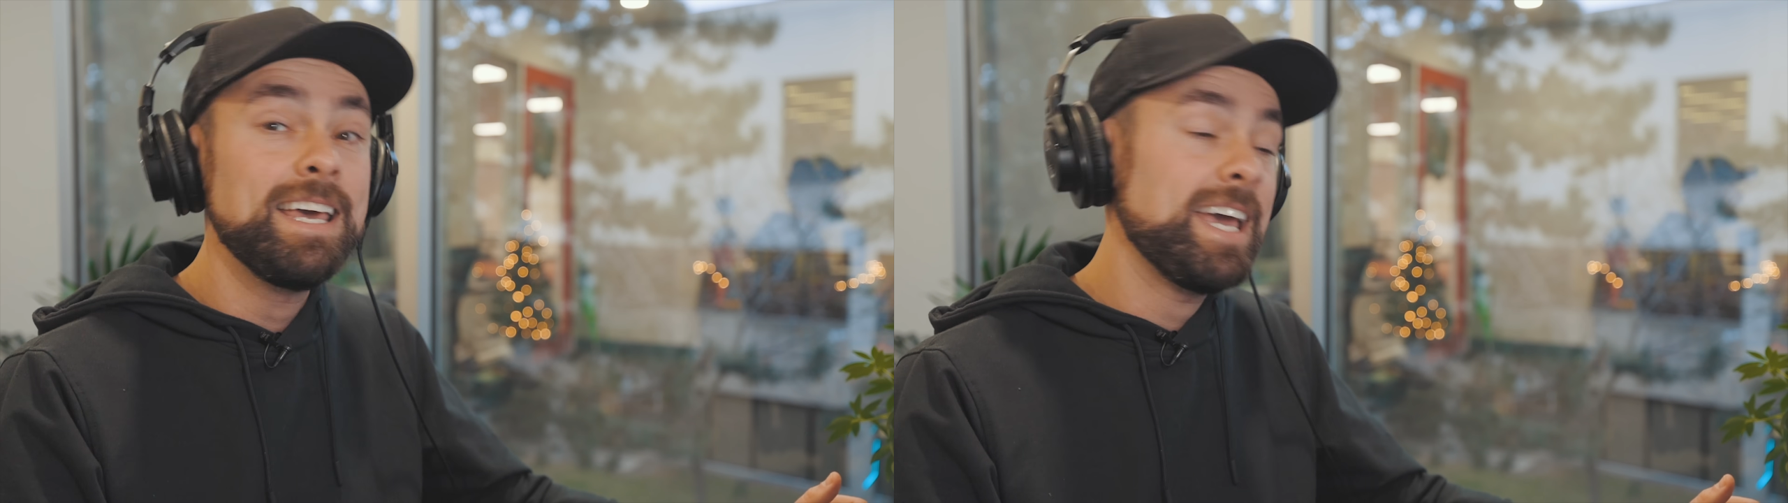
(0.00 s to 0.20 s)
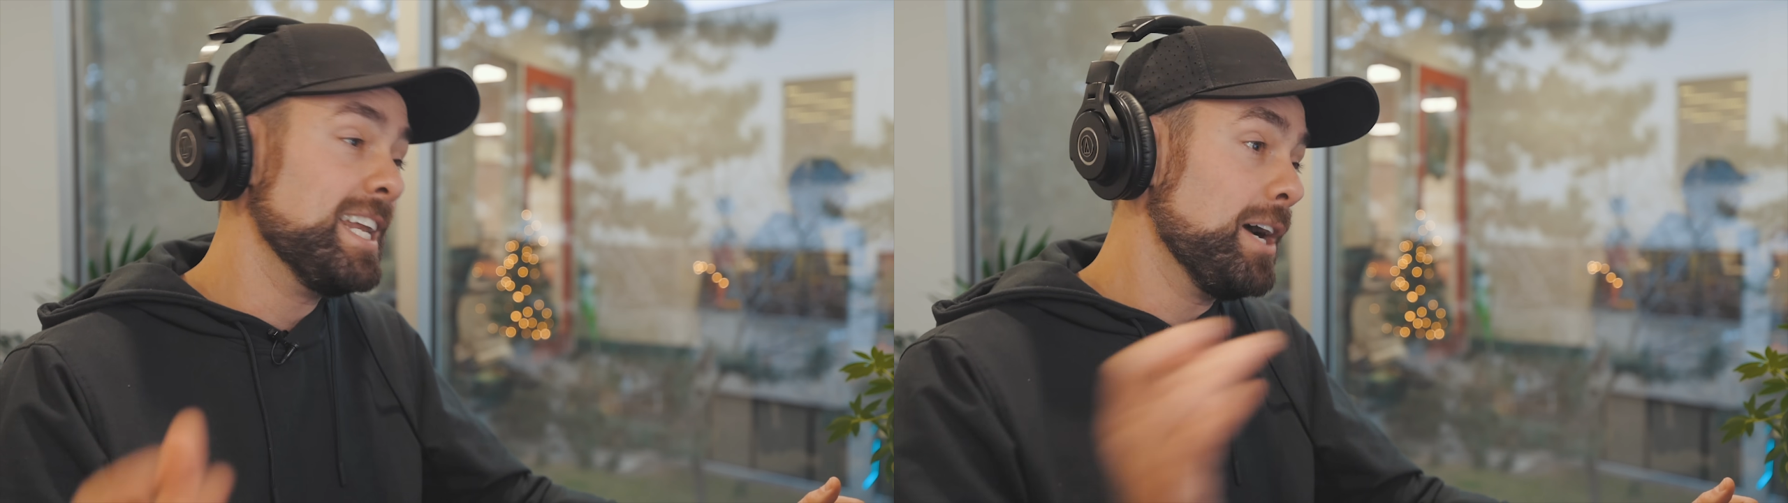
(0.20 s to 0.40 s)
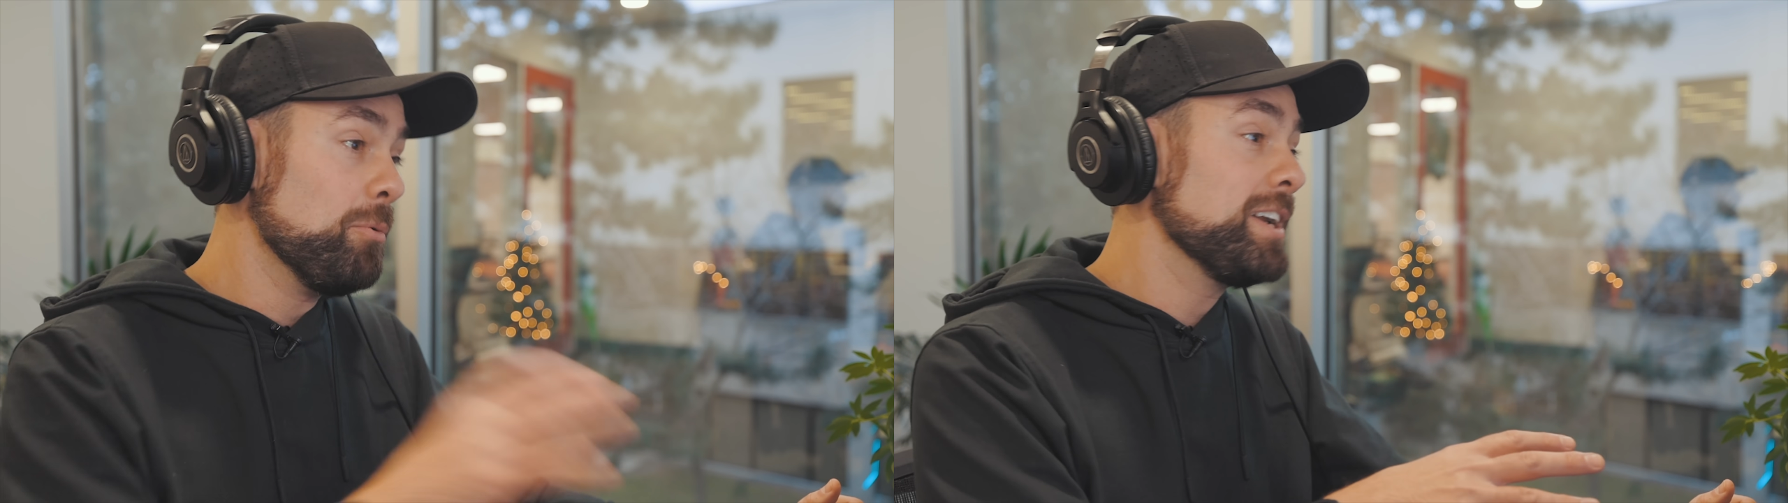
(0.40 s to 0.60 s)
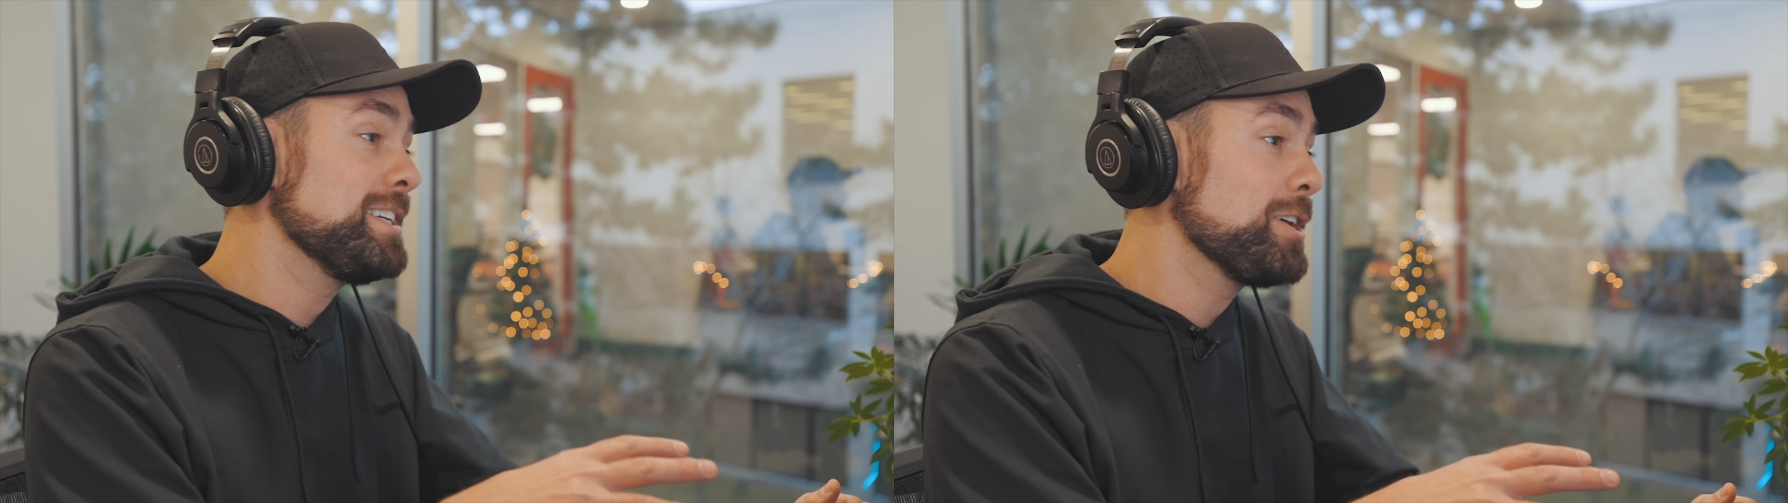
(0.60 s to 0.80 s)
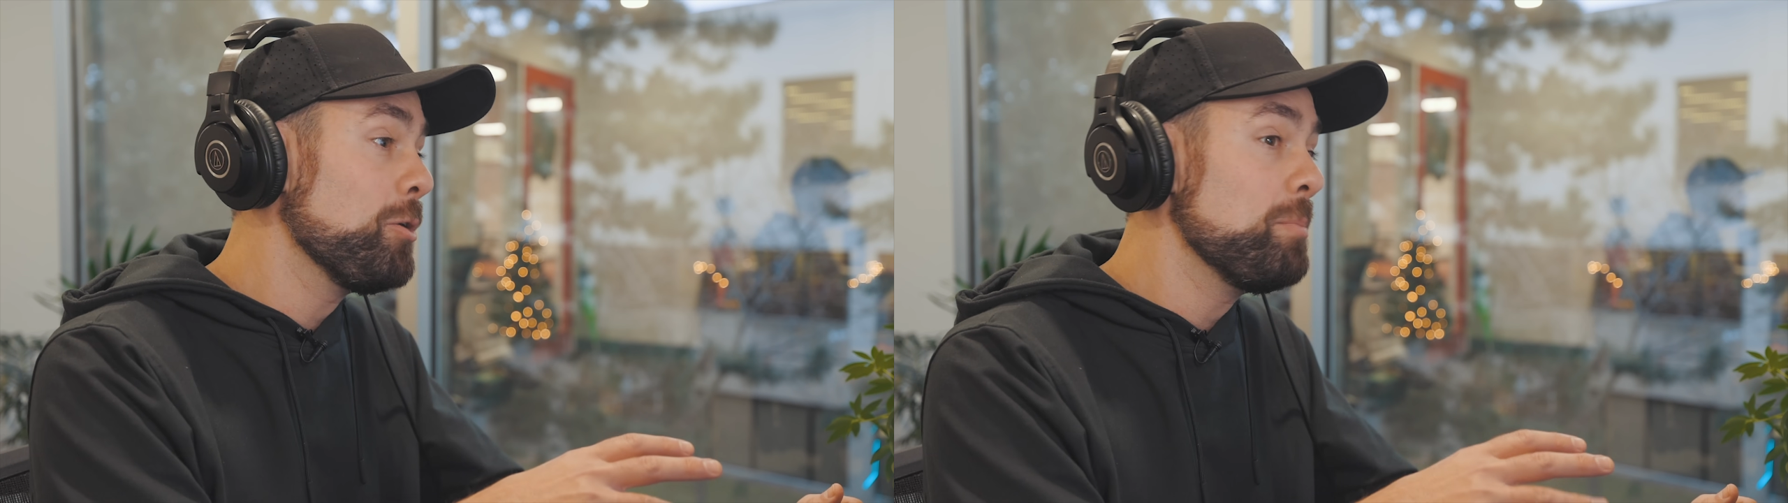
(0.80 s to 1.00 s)
And I wanted
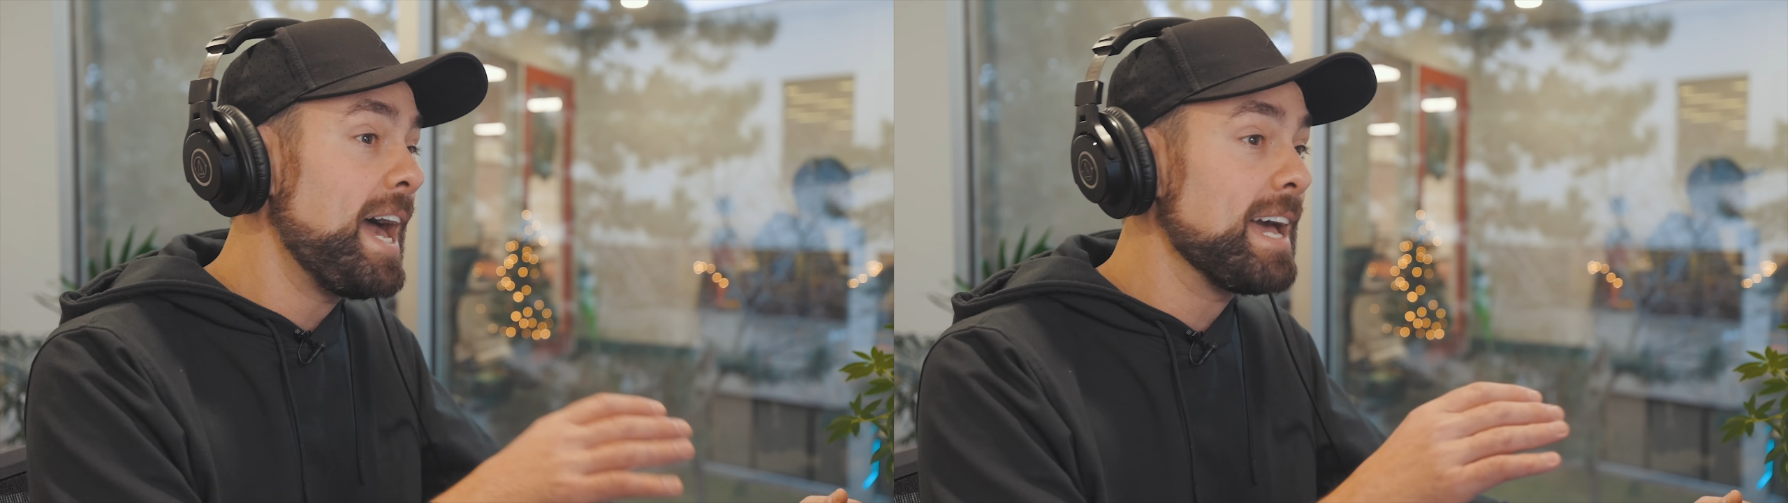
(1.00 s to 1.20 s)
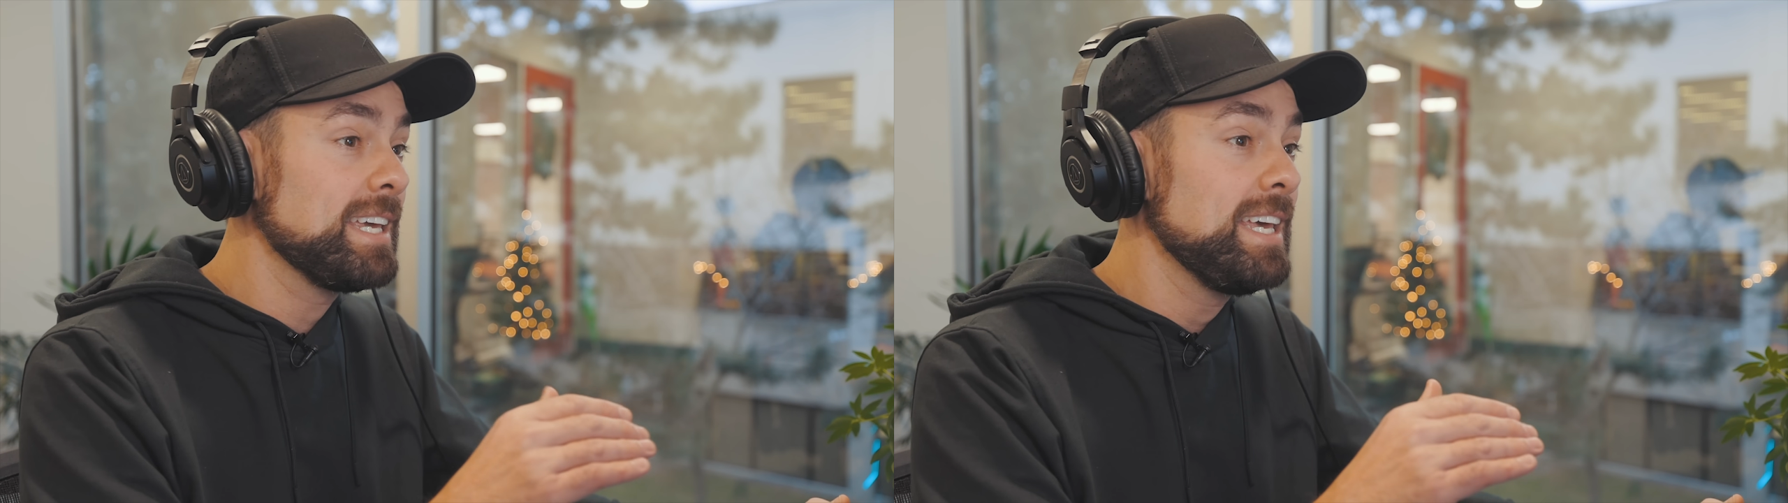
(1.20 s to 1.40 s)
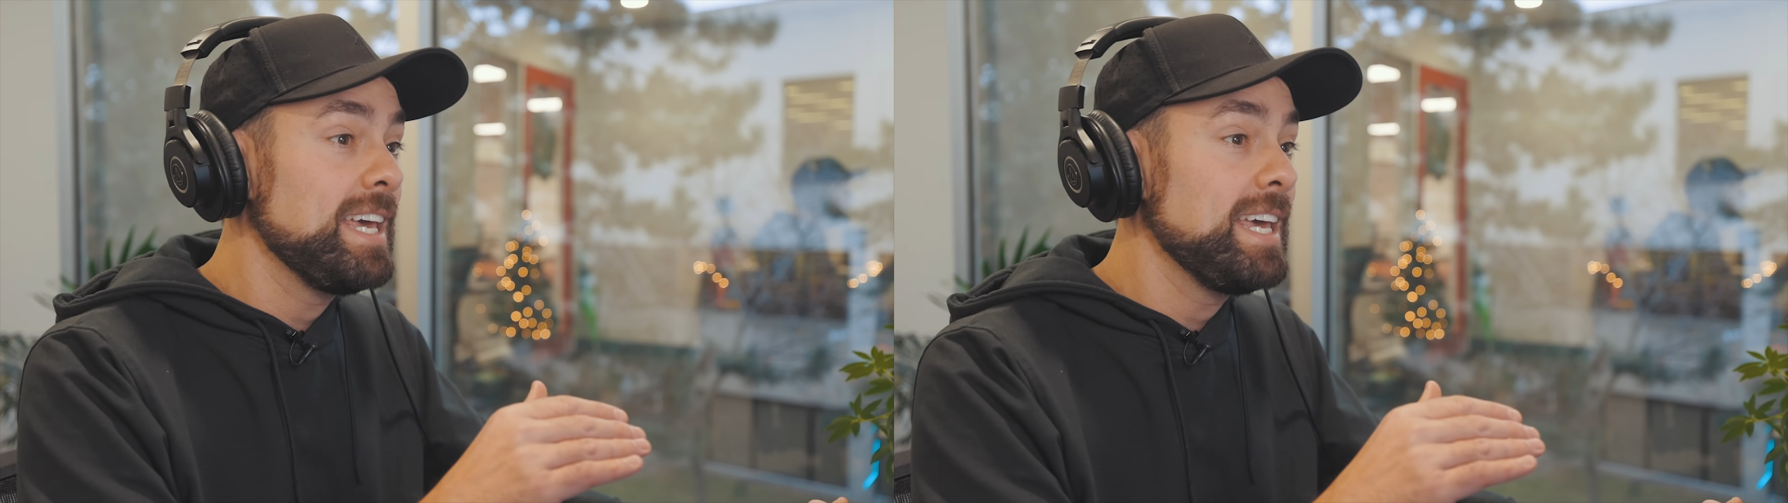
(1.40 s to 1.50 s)
to go back